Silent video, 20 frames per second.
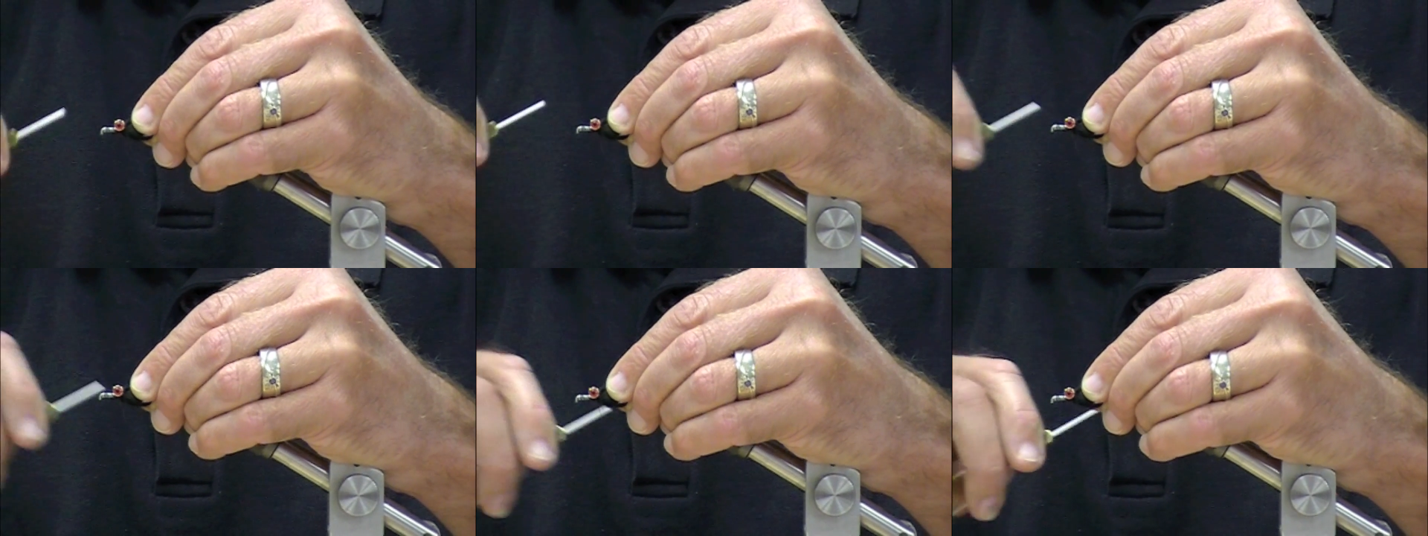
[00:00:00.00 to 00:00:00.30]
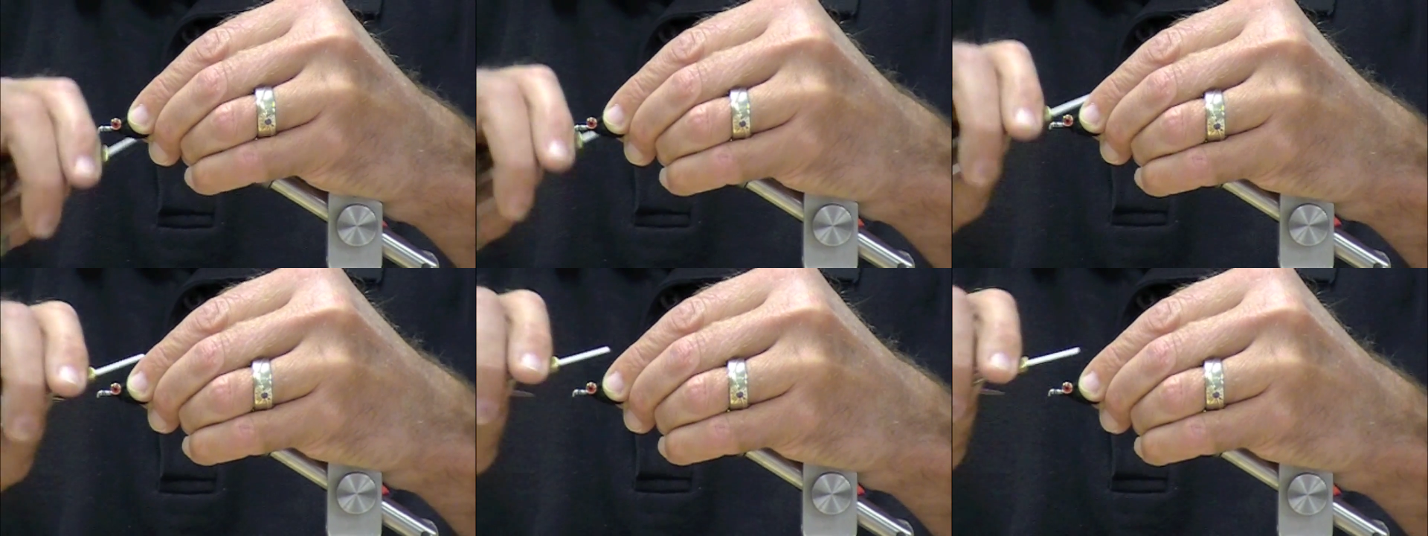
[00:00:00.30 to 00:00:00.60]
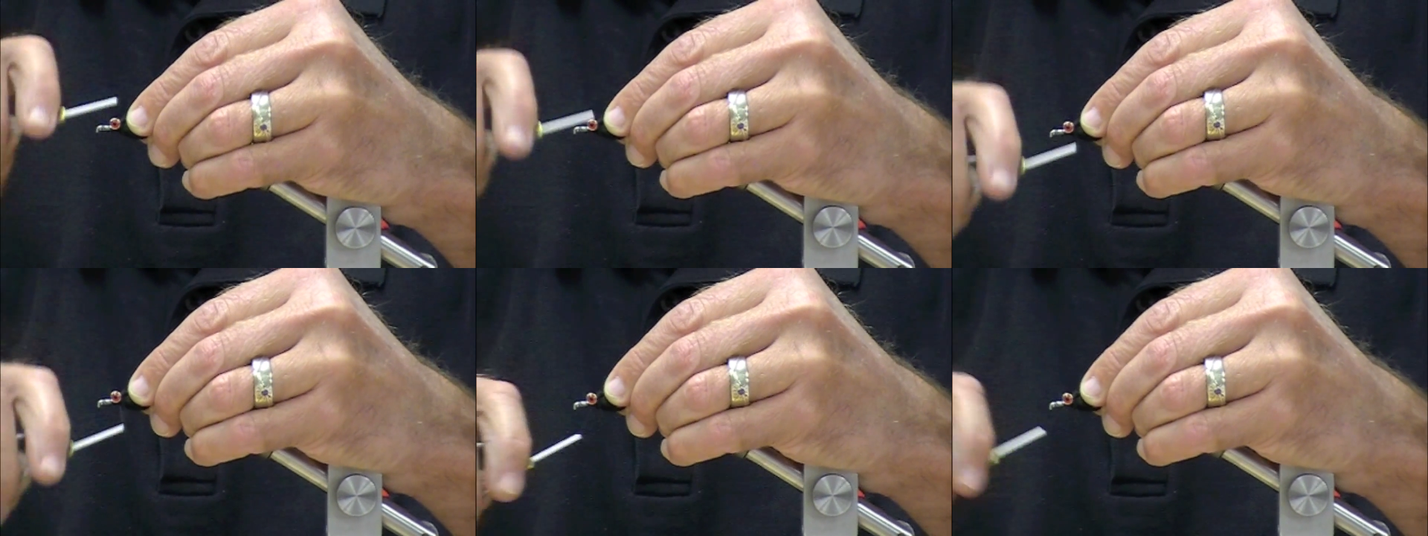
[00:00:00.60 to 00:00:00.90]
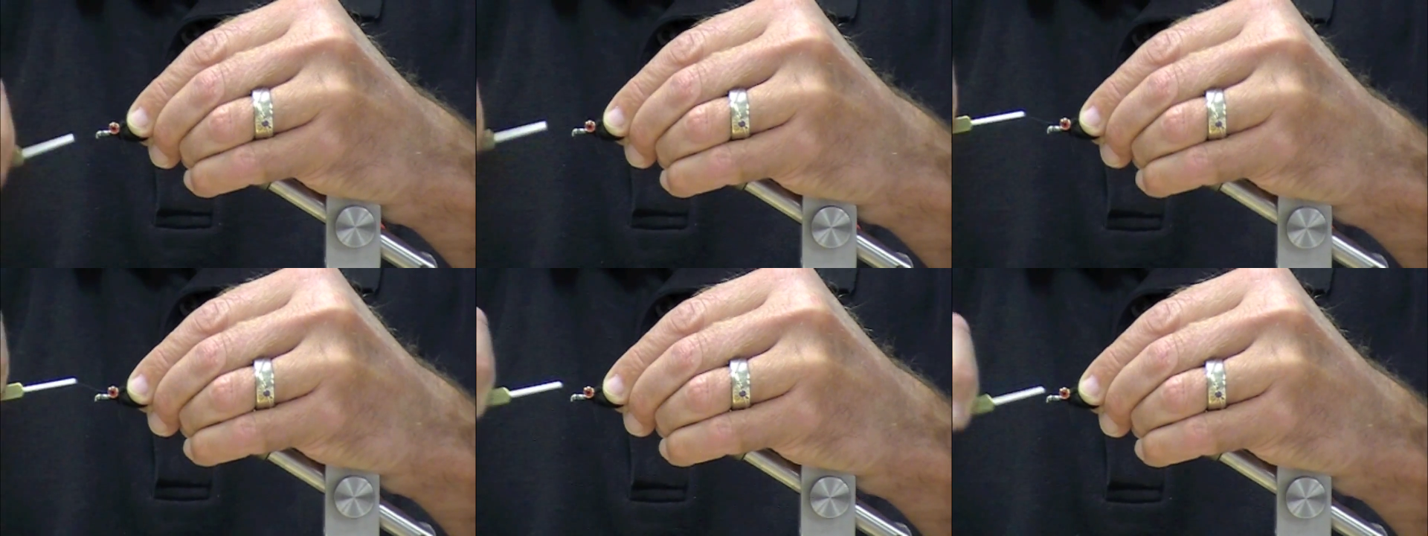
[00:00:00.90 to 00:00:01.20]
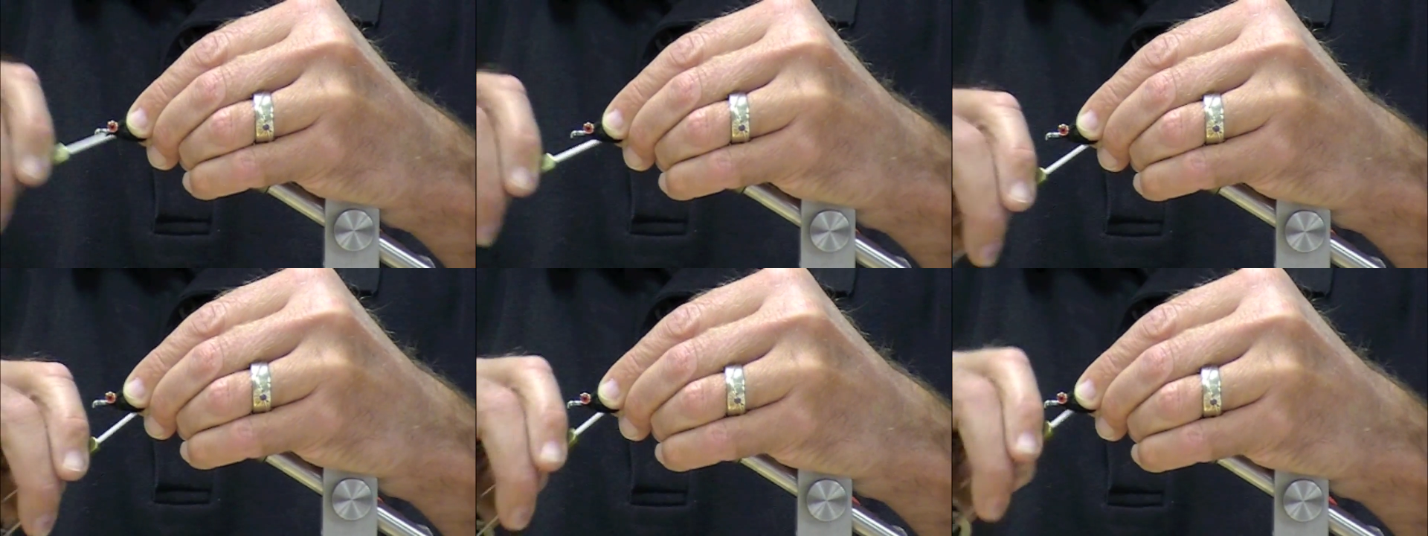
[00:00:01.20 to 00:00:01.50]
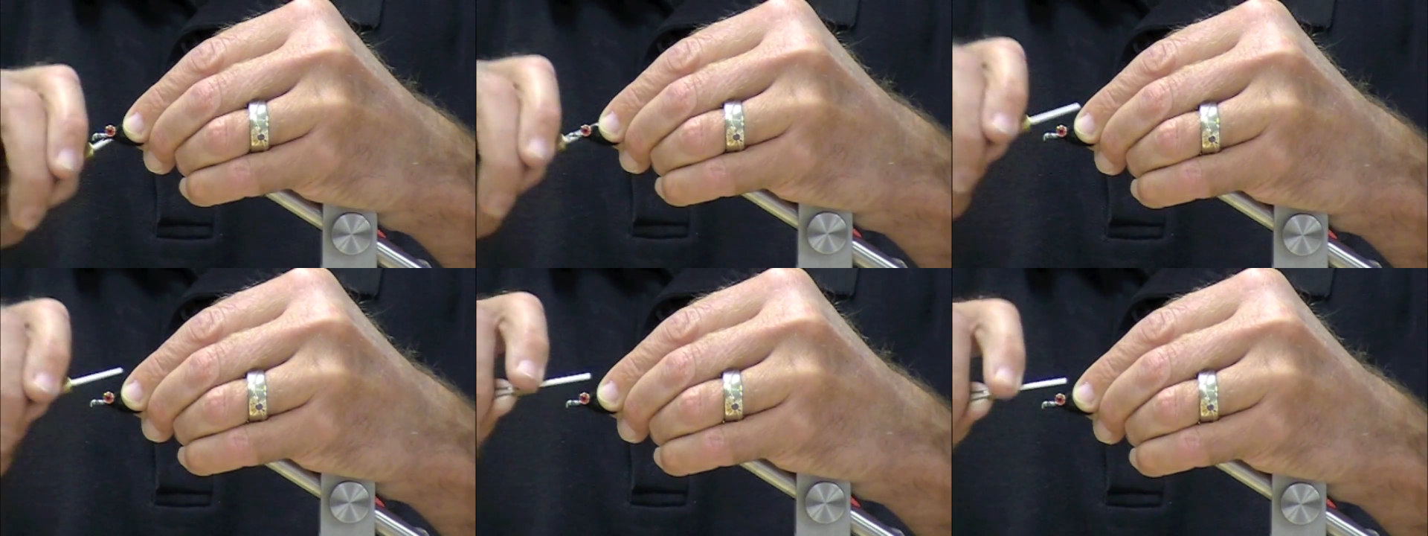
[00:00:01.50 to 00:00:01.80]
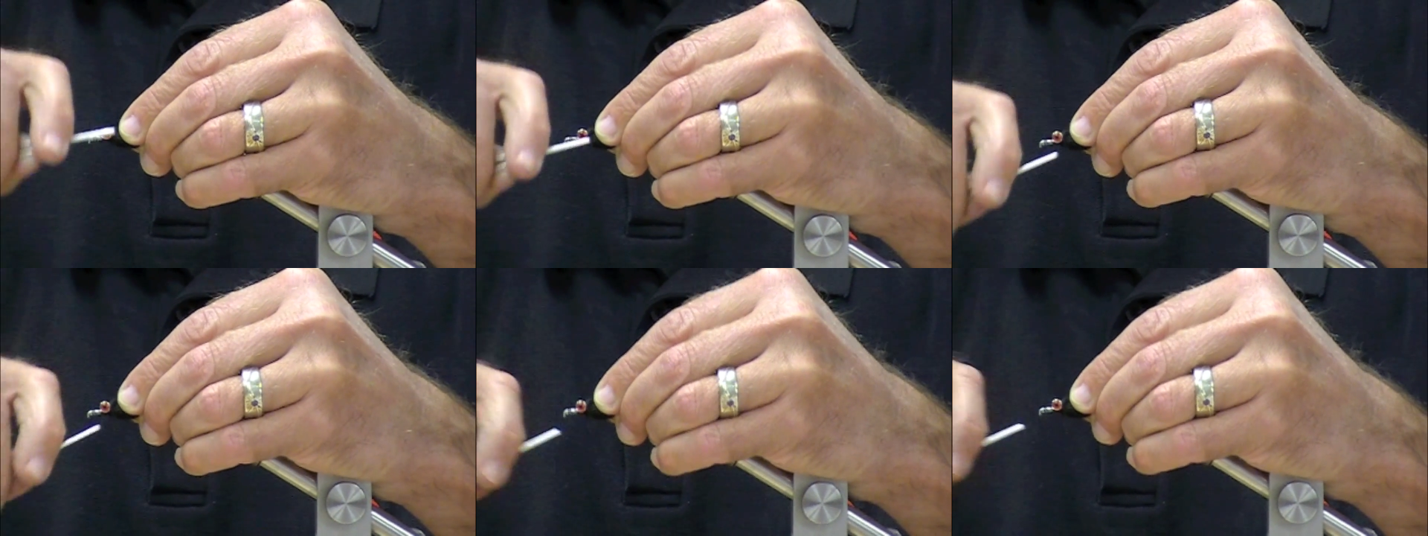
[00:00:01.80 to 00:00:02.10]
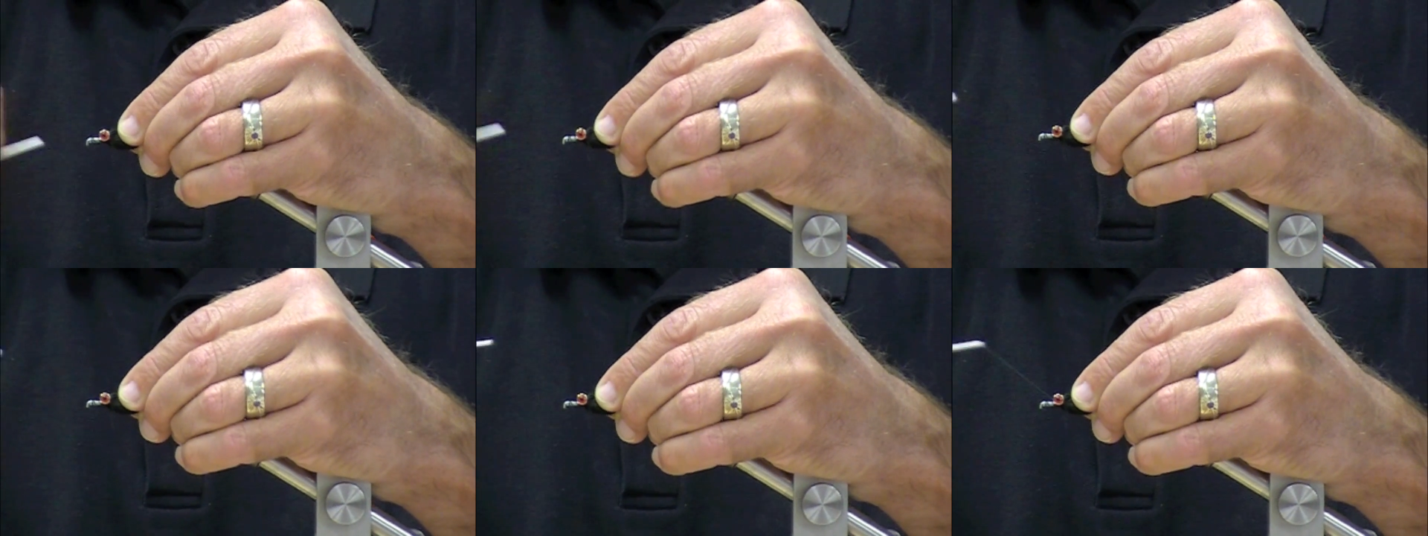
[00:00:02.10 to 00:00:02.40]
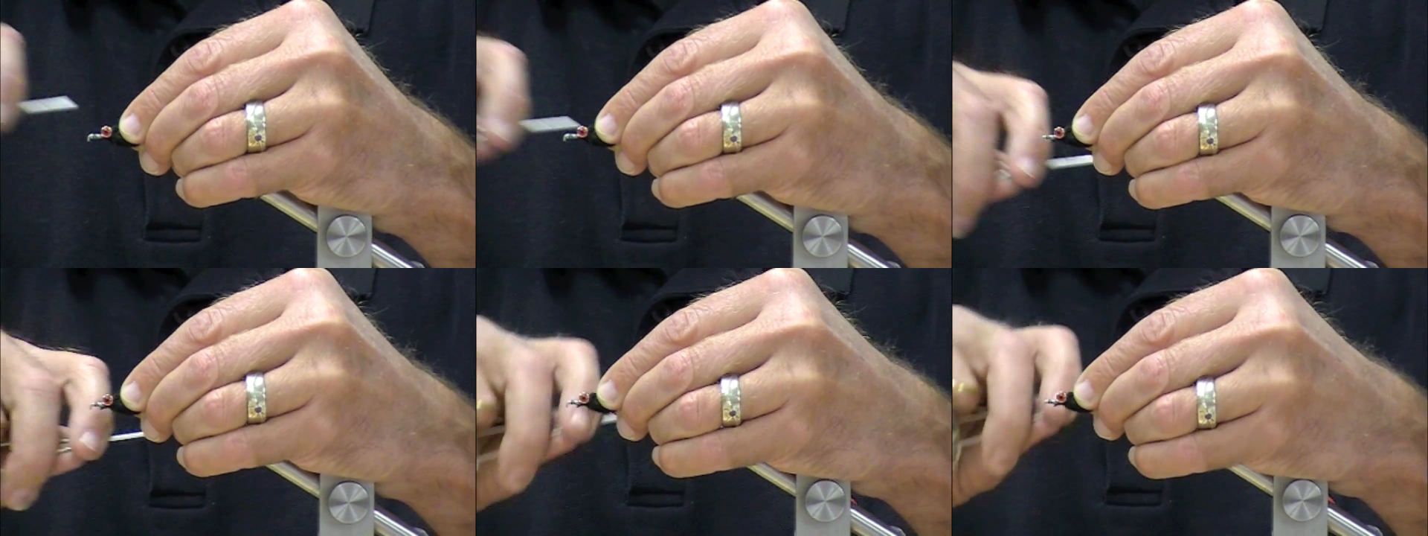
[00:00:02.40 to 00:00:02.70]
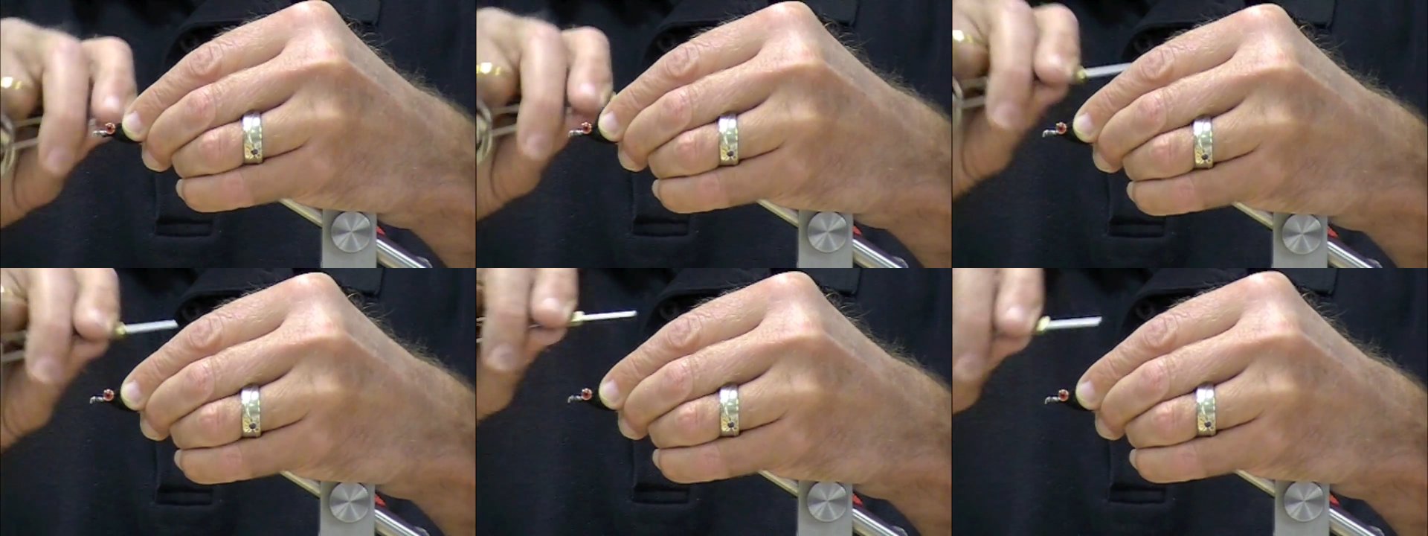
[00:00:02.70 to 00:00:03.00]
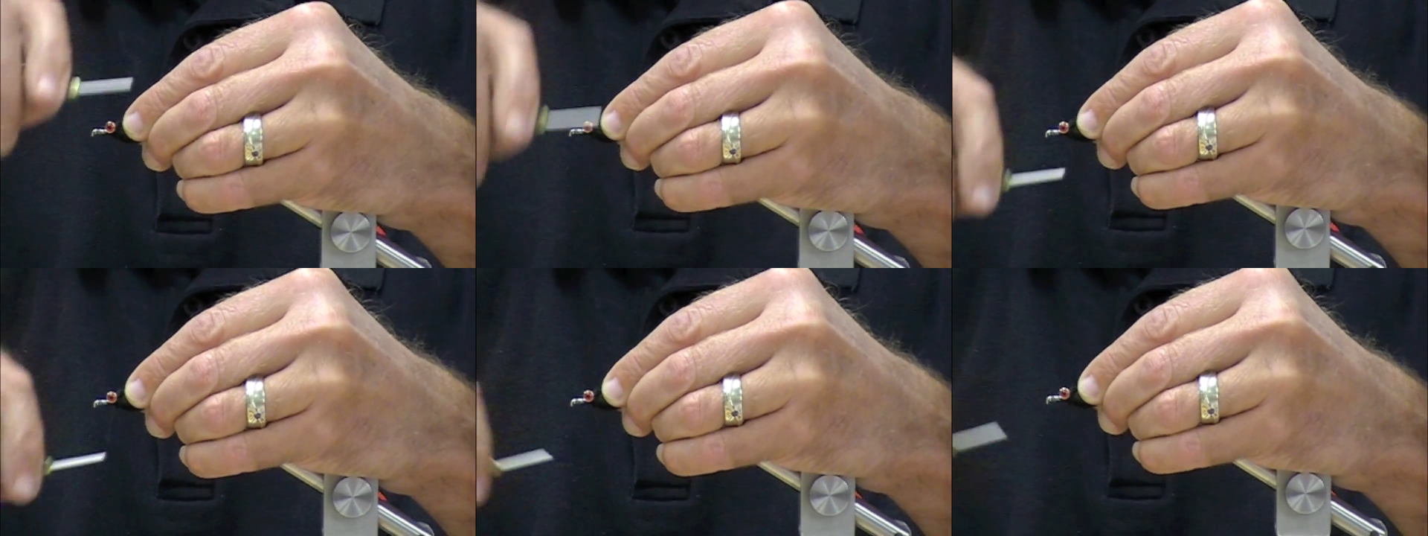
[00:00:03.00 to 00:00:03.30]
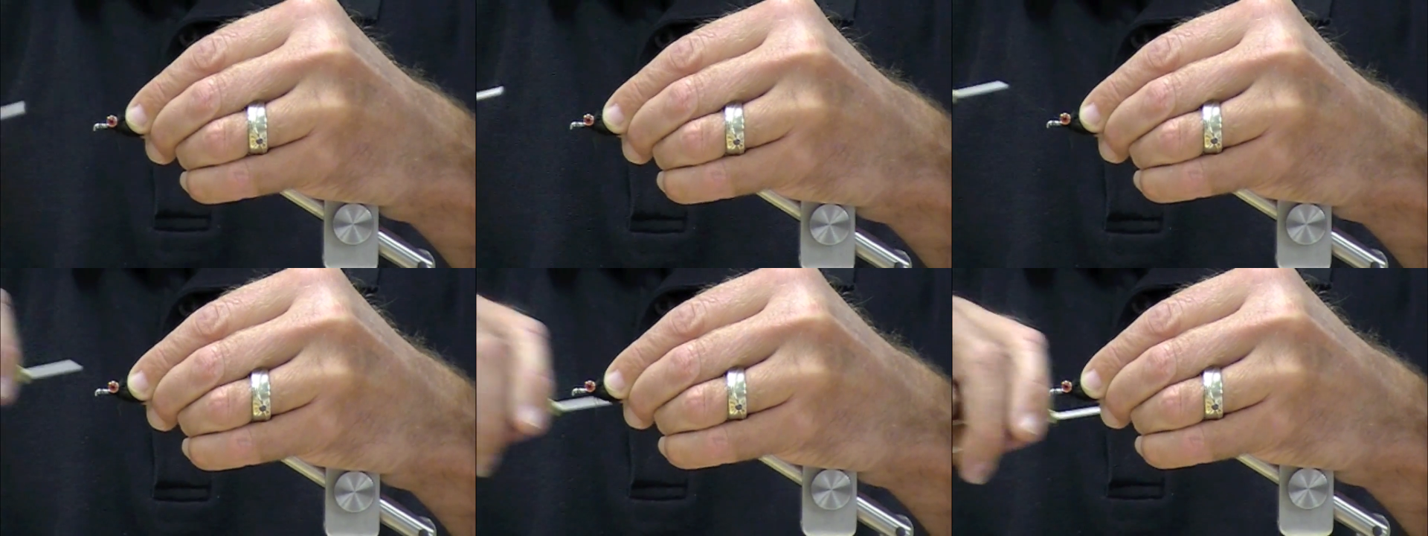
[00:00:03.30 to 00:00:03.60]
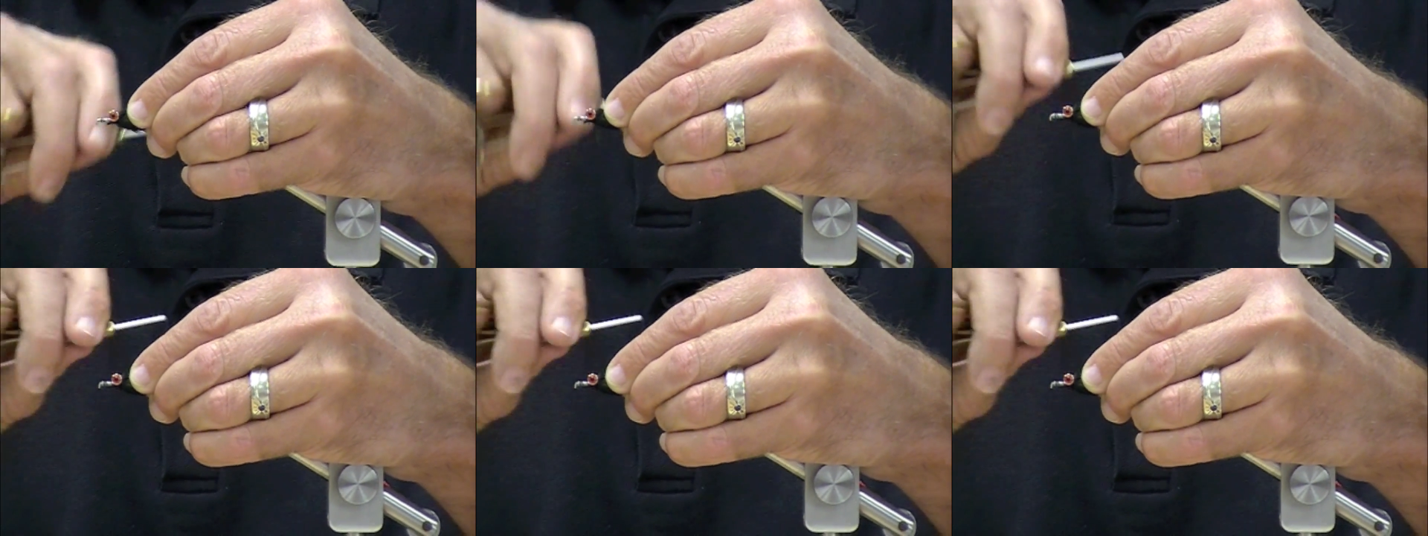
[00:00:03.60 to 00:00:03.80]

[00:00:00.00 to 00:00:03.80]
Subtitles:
Nobody's mouth can be seen.